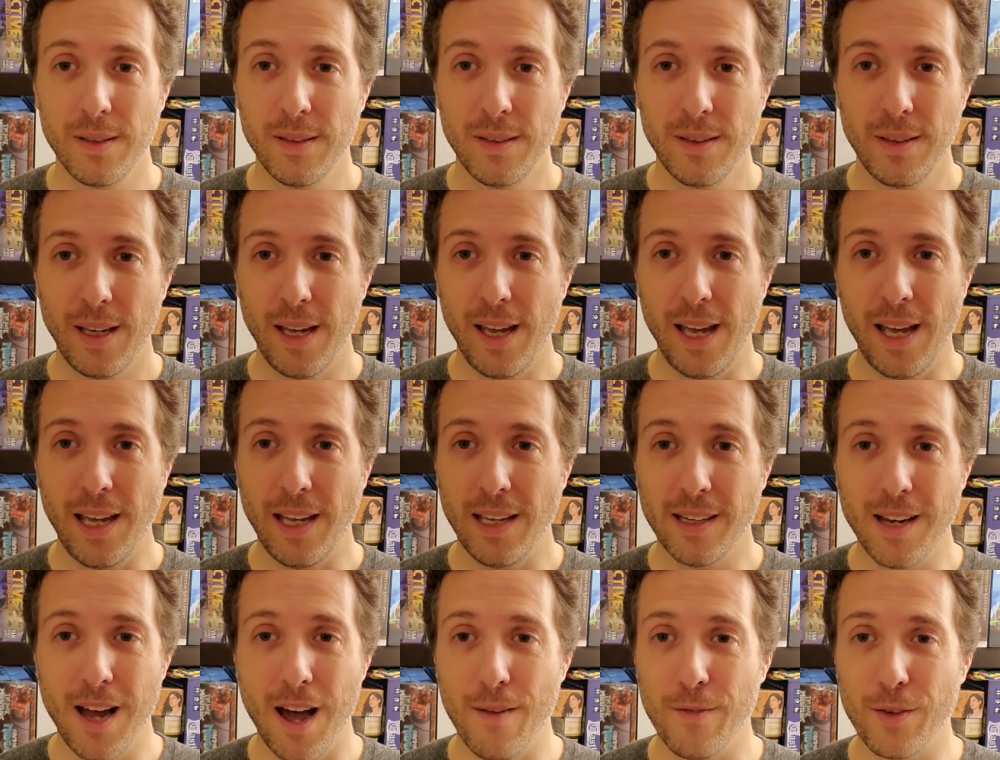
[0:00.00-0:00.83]
a
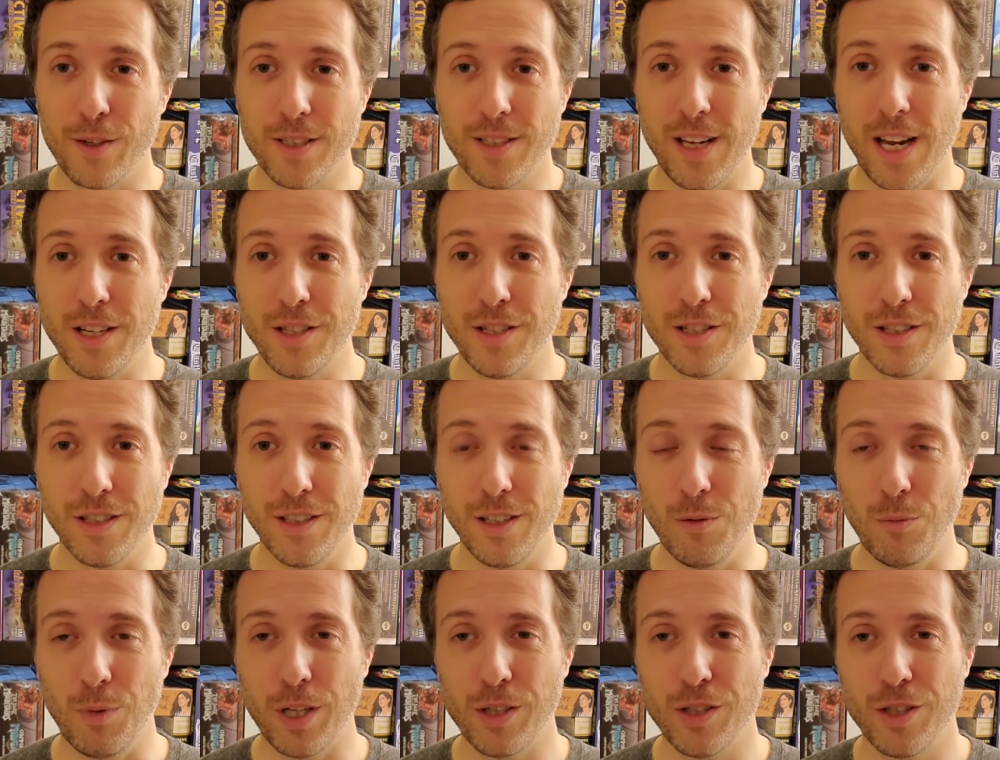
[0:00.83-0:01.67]
conversation
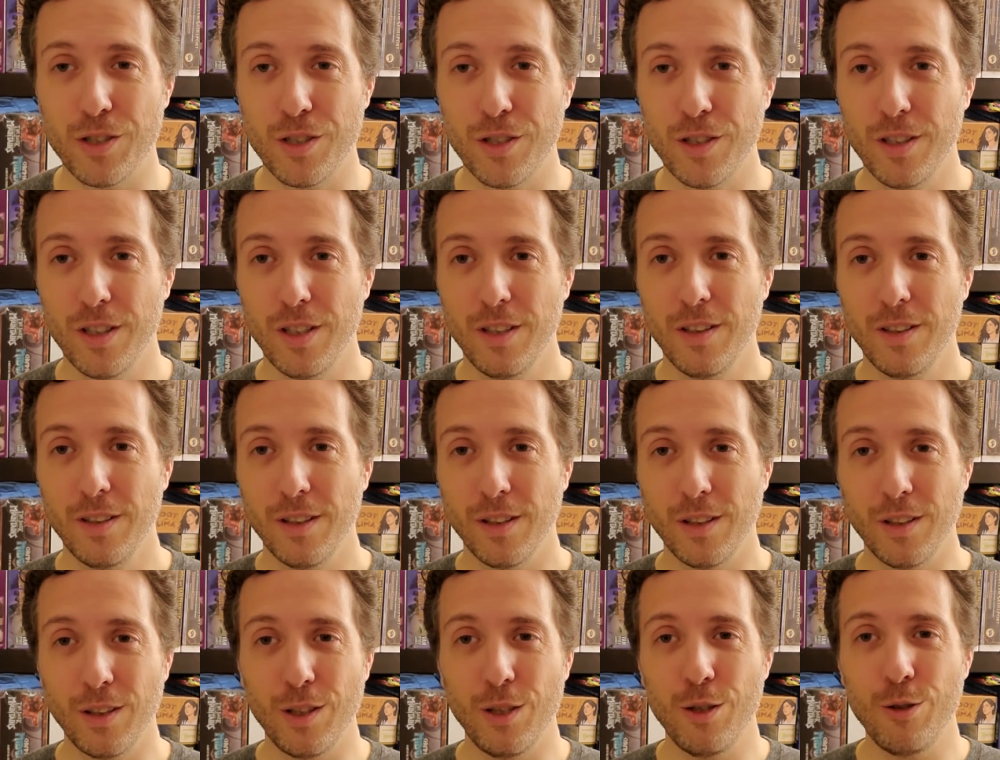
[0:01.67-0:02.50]
in which
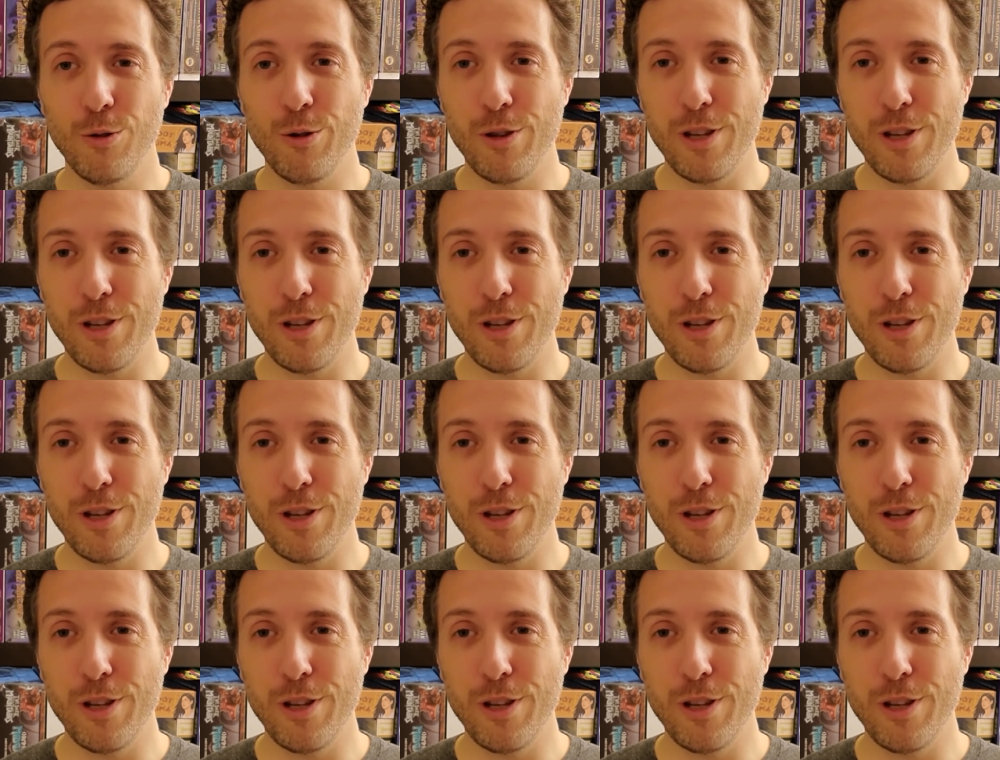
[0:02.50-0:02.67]
you,